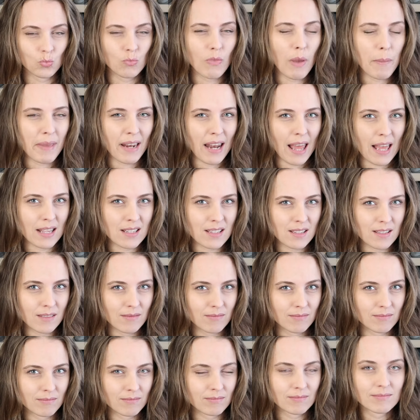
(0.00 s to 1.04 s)
Maybe less.
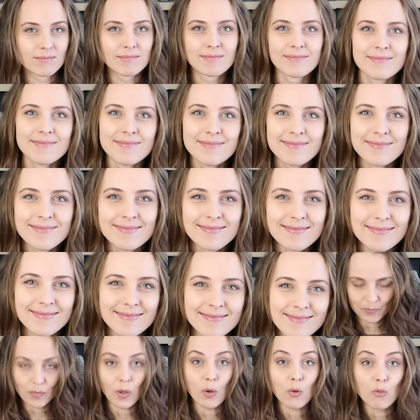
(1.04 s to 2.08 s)

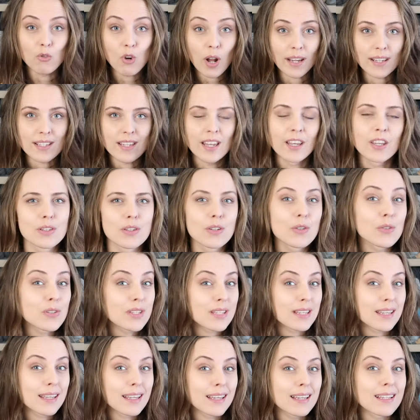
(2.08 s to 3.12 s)
Right, you're
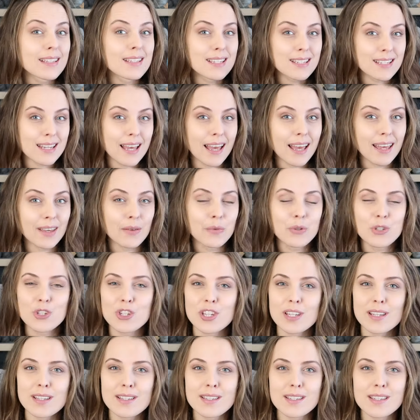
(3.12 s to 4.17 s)
seeing it today,
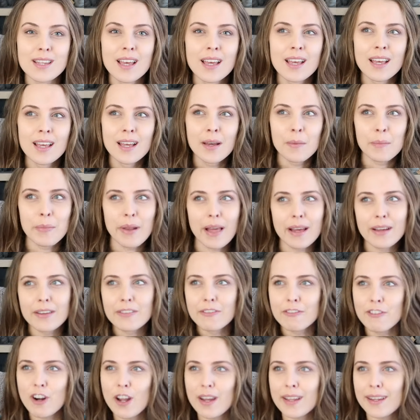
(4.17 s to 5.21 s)
which is Black
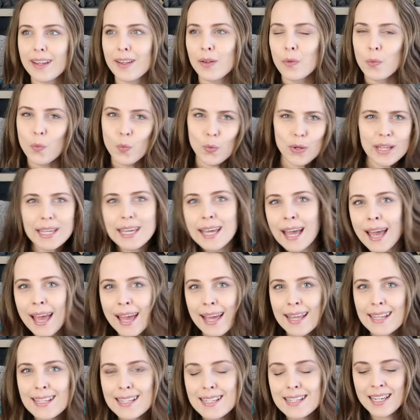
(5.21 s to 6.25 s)
Friday
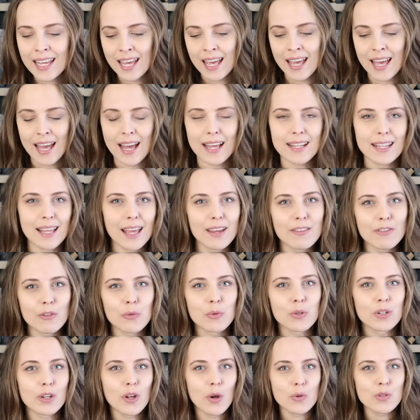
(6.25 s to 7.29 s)
weekend, and
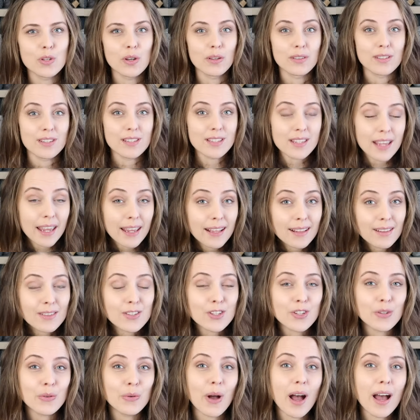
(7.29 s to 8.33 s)
everyone goes on sale,
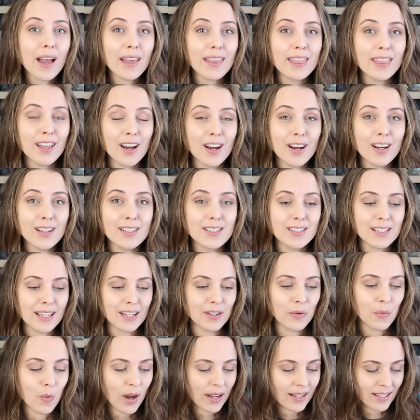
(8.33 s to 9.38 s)
so I thought
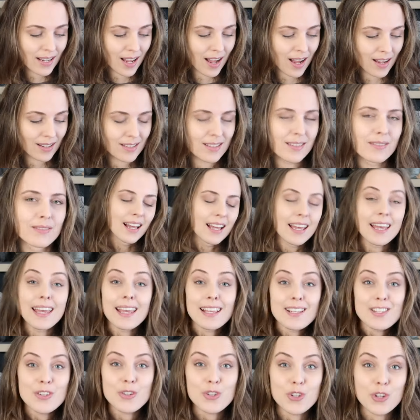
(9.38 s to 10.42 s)
that why not
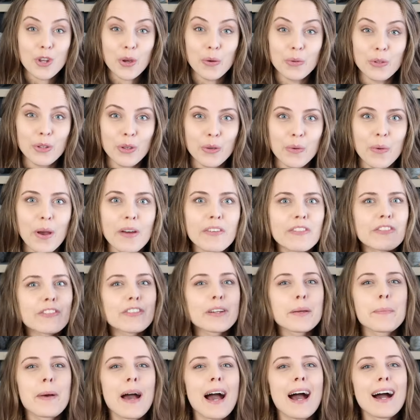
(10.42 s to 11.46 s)
is to show you a
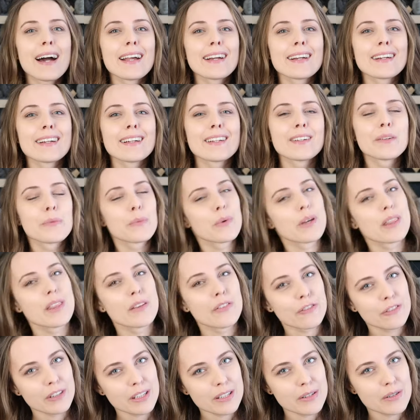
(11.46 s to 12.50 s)
free pattern with a
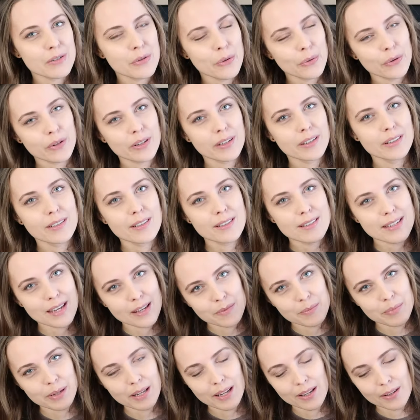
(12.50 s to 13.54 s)
free tutorial
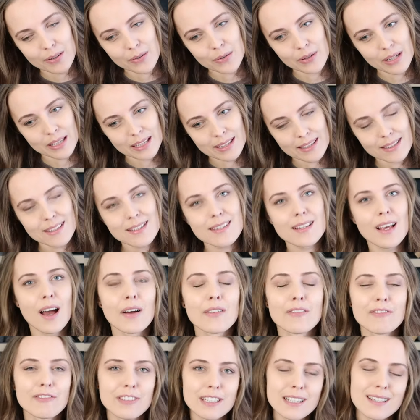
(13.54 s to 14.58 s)
down below, links
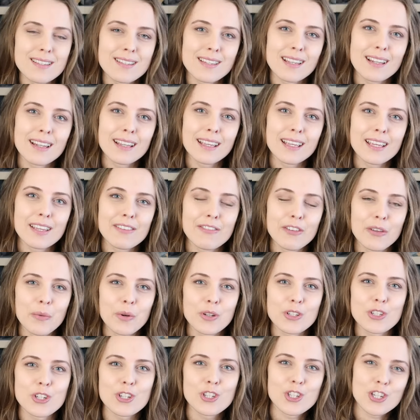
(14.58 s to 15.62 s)
obviously if you
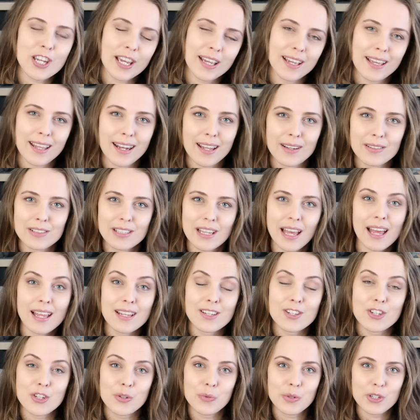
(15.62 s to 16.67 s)
want to check it out
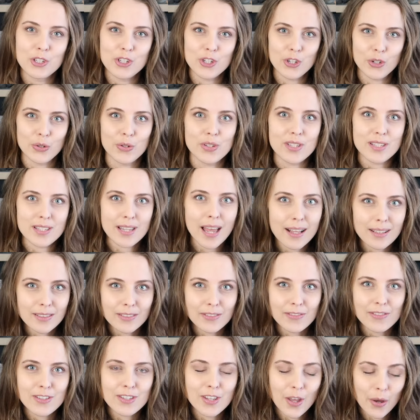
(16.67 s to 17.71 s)
and do it
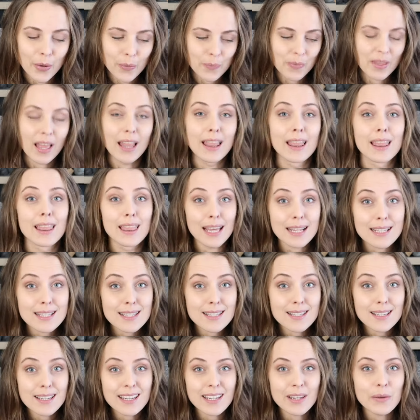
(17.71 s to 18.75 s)
yourself. So
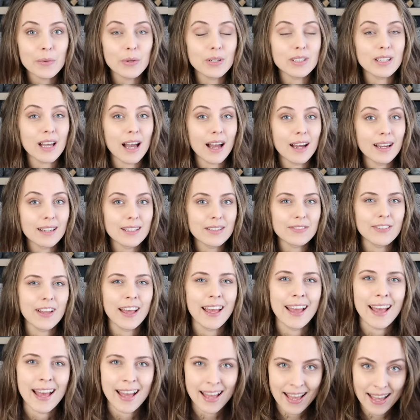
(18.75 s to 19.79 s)
let's see what kind of
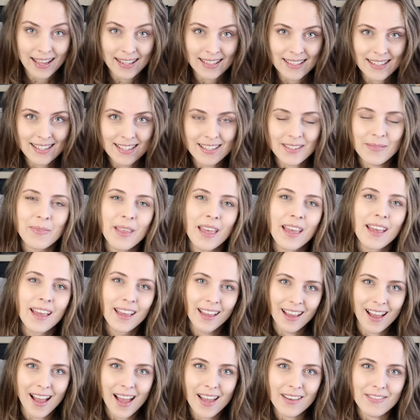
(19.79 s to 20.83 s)
hats
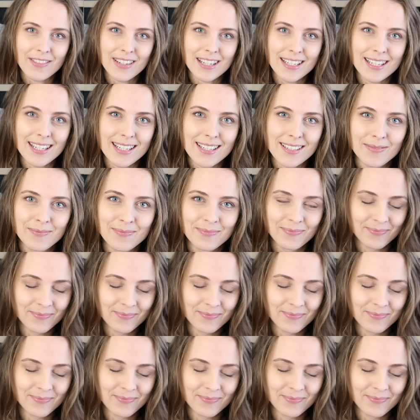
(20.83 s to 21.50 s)
I've knitted.